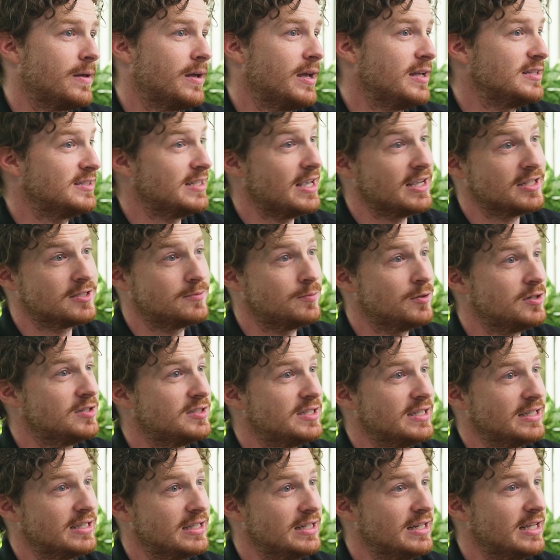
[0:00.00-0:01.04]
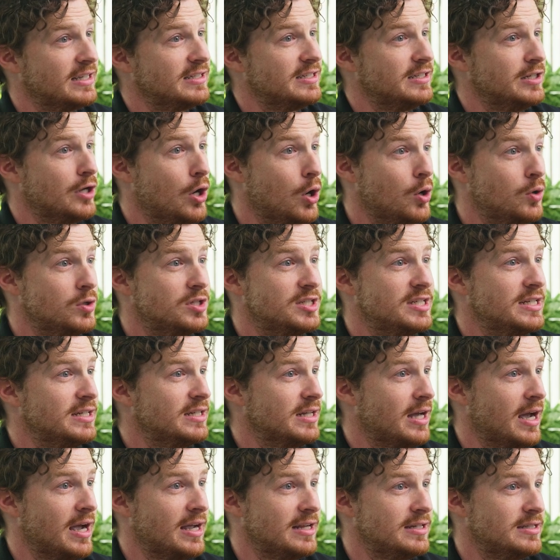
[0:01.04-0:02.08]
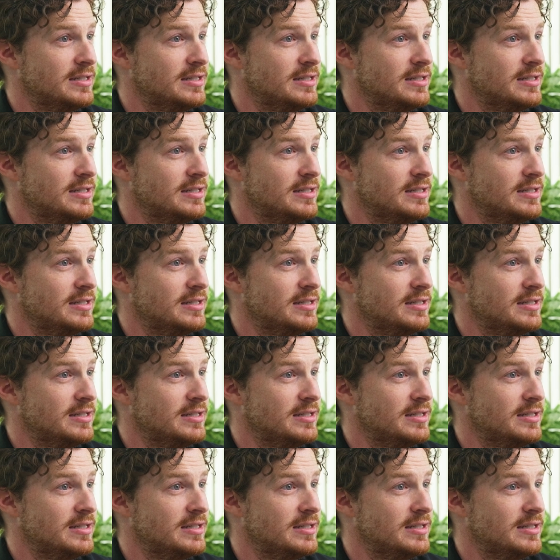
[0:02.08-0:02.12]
As experts in connecting O T and I